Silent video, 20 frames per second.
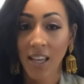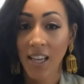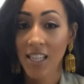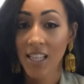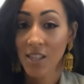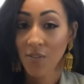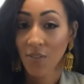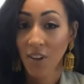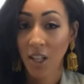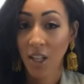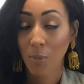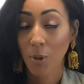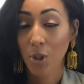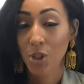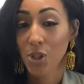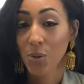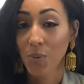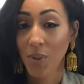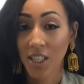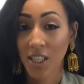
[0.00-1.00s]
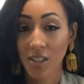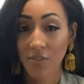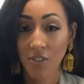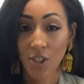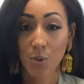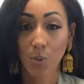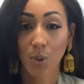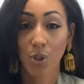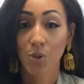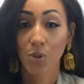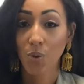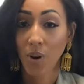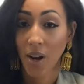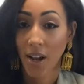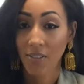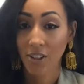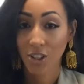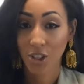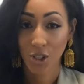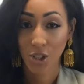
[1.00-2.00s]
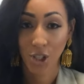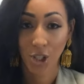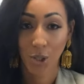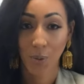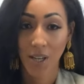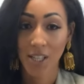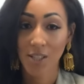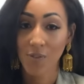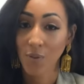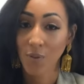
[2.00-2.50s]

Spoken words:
is available to individuals traveling to the U.S.